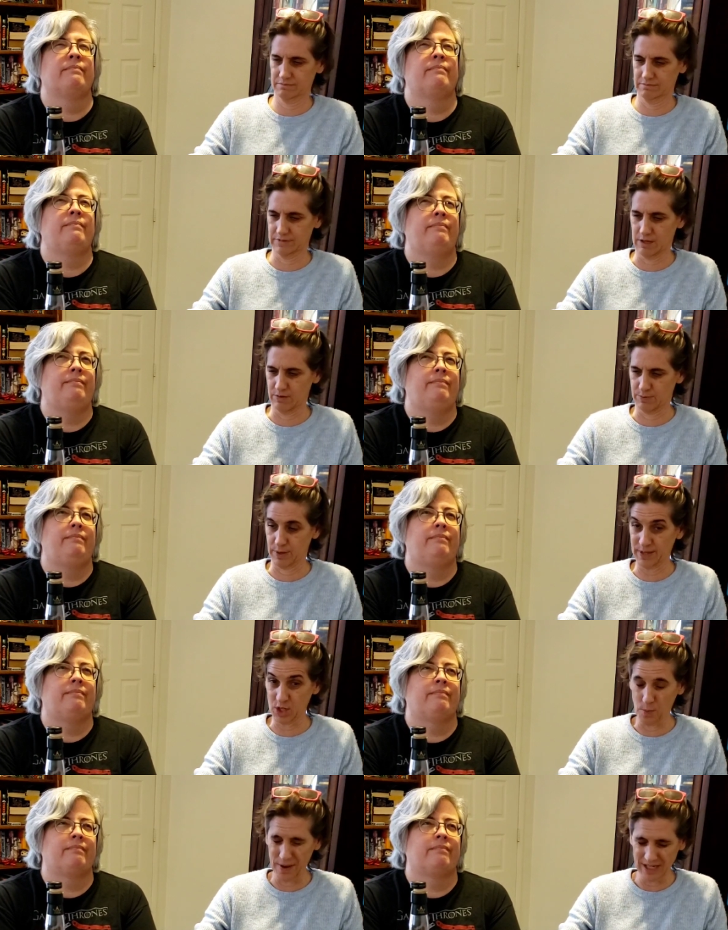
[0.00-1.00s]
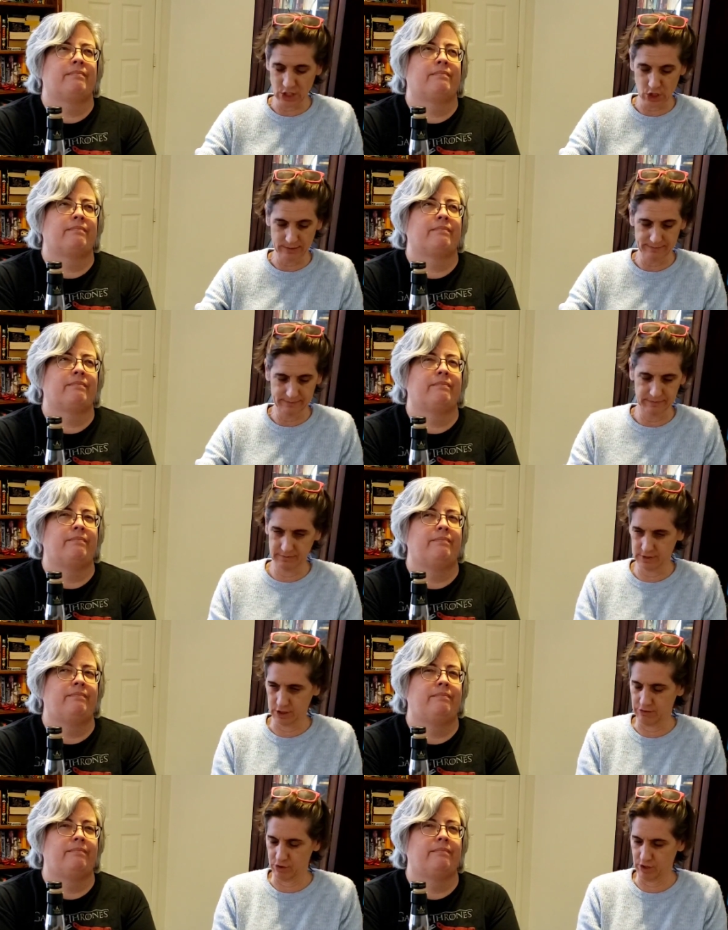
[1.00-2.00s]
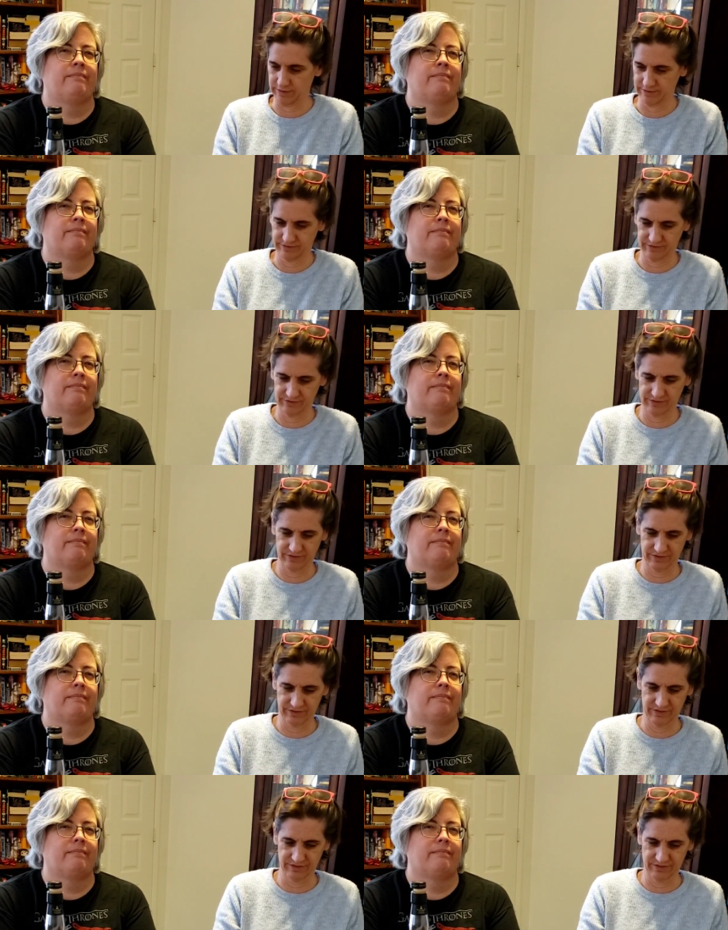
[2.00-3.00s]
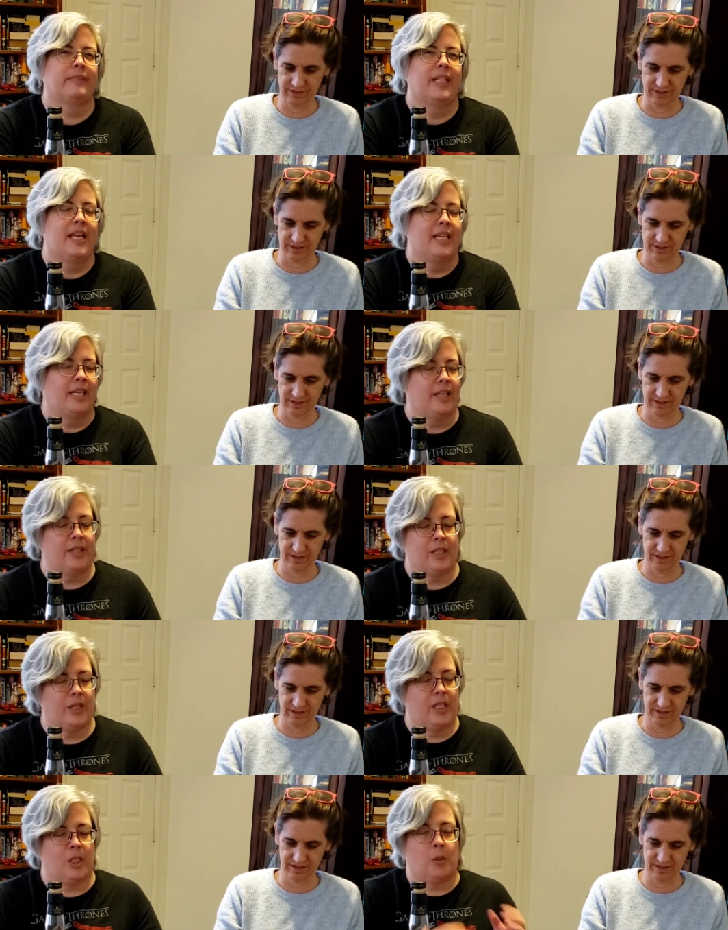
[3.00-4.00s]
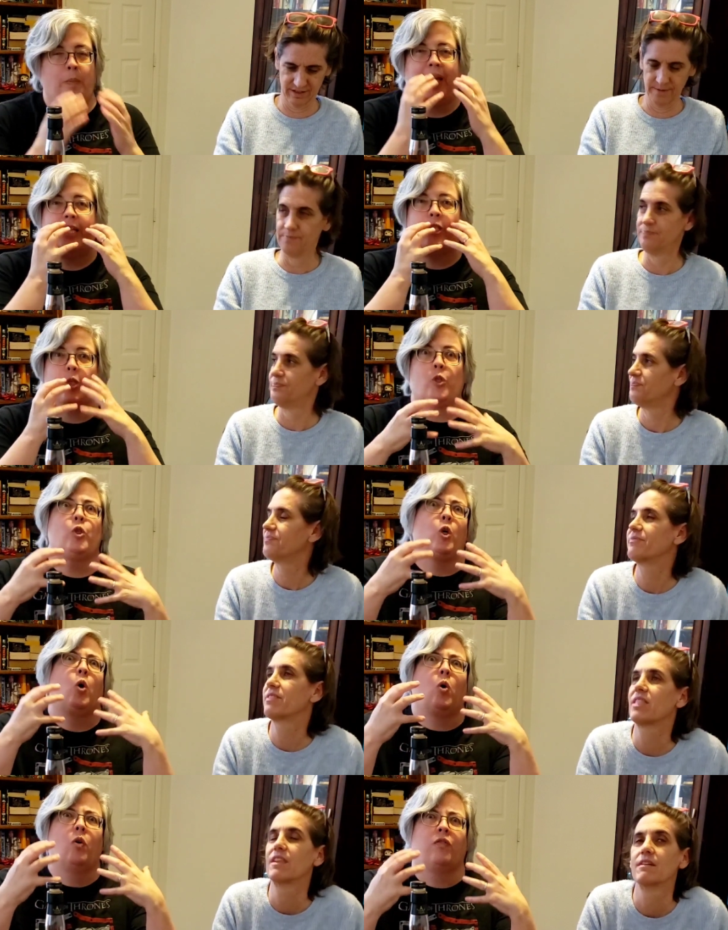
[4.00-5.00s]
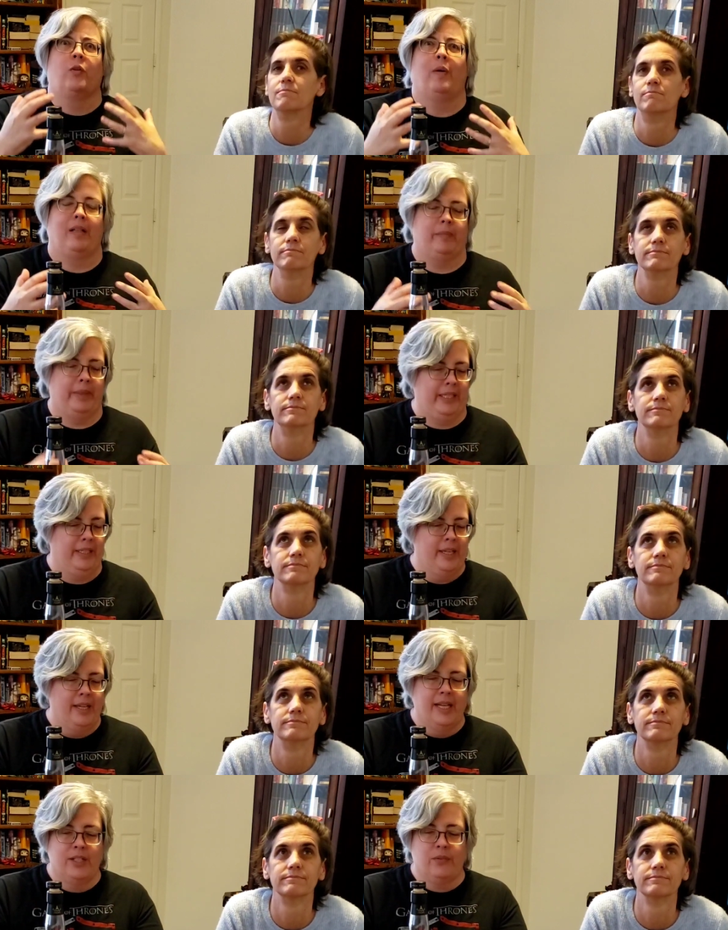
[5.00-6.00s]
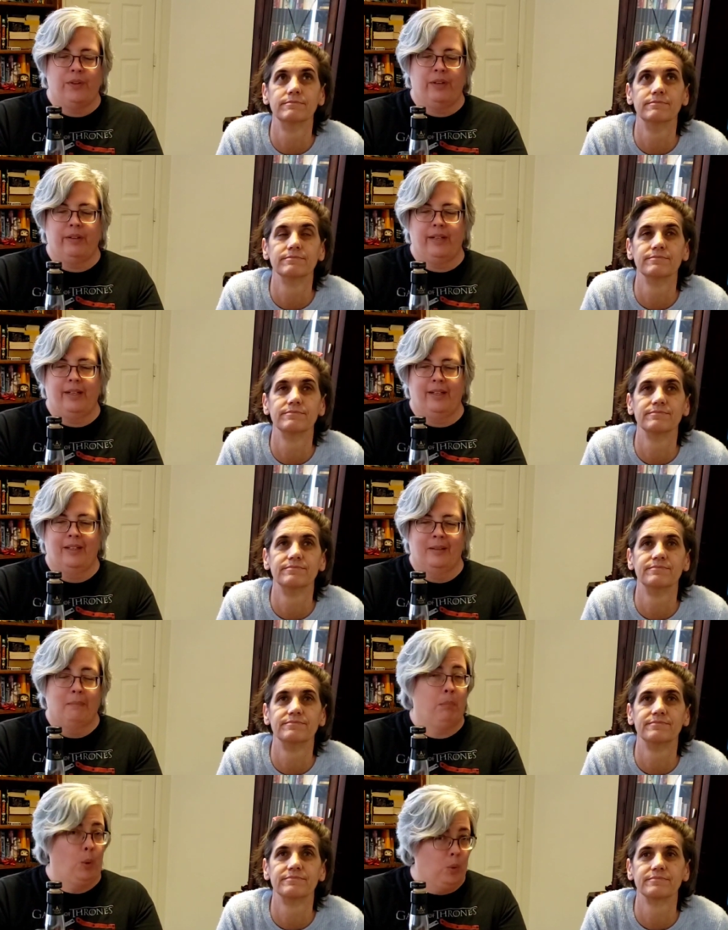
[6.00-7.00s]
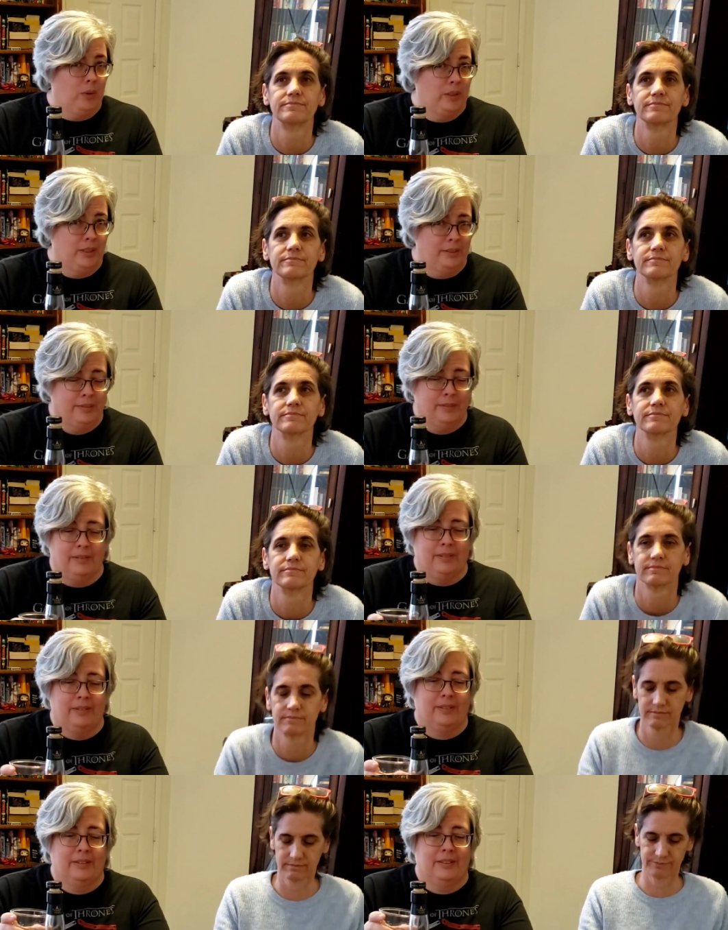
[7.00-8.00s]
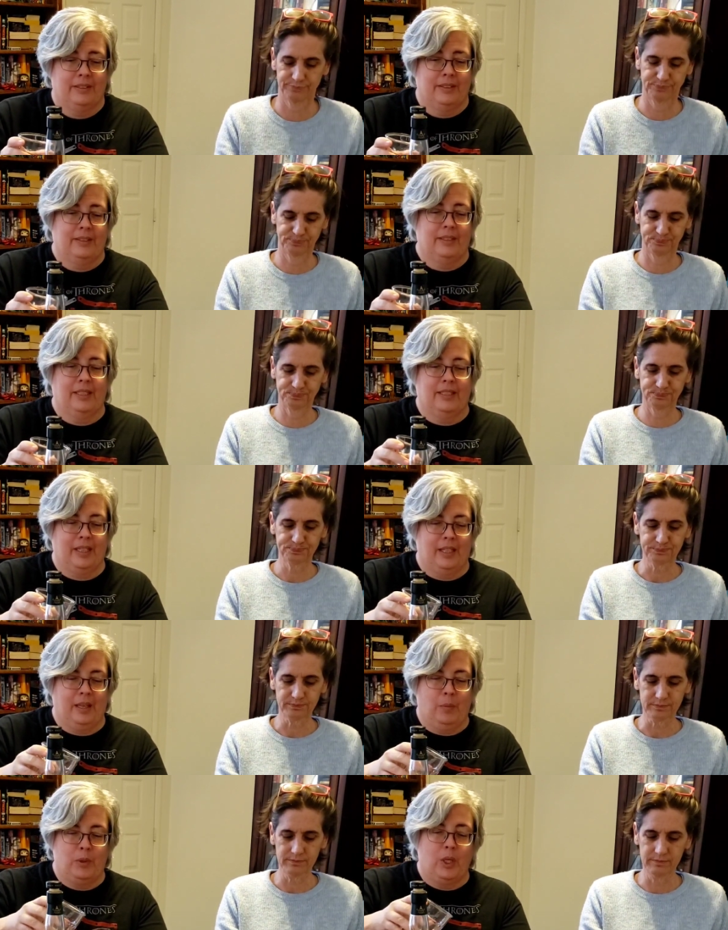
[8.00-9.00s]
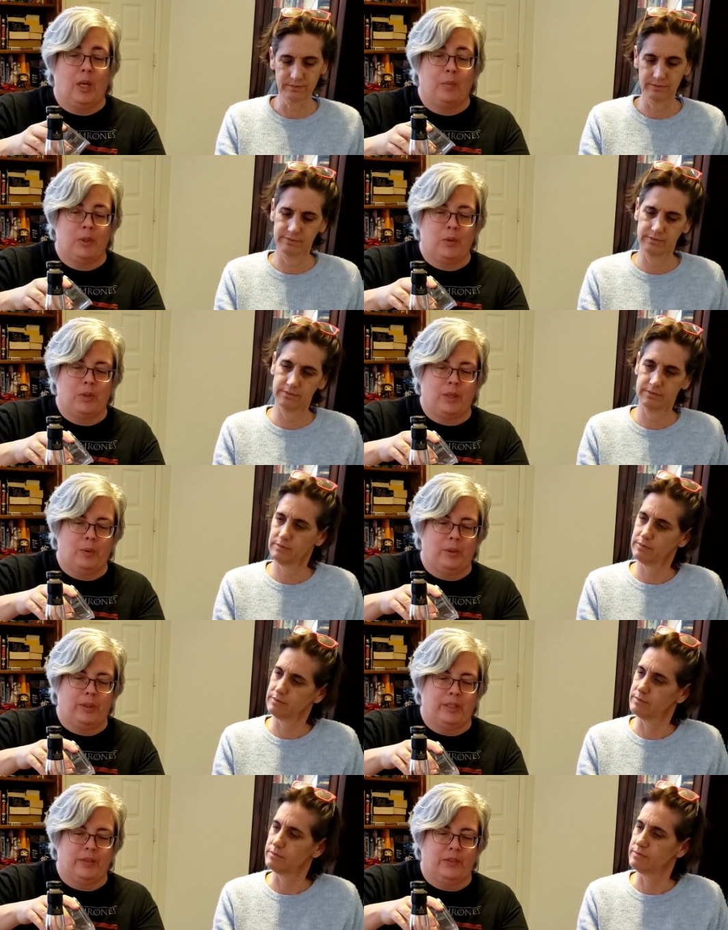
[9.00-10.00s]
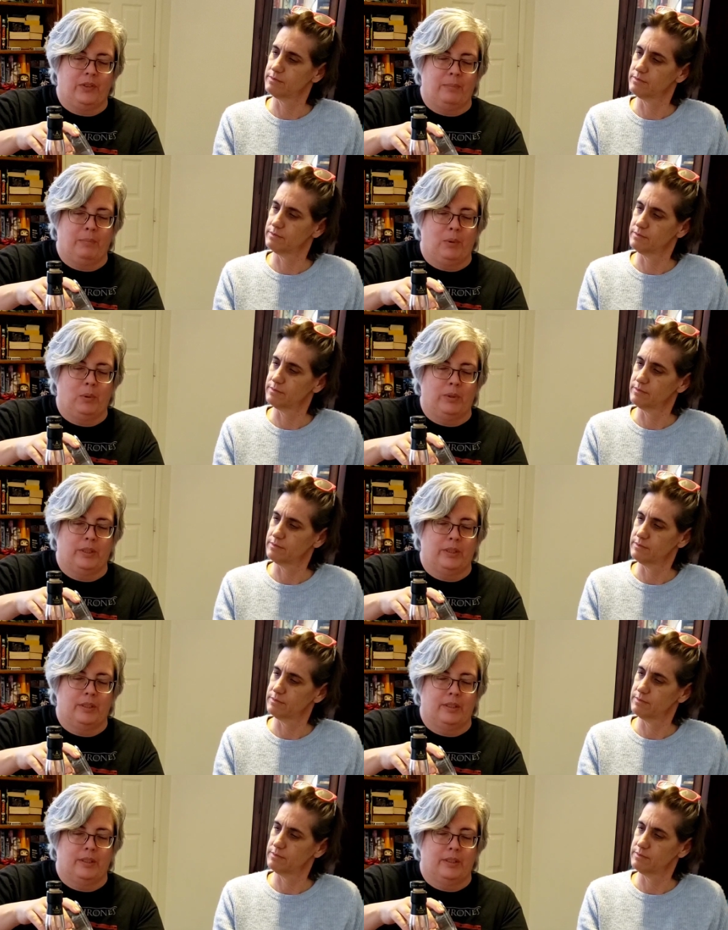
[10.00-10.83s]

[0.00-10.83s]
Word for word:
Speaker 1: Mm. That was probably too much. Go for it. God, the, the spice is so overwhelming. It's very bold. I would, I would use that word. It's very bold.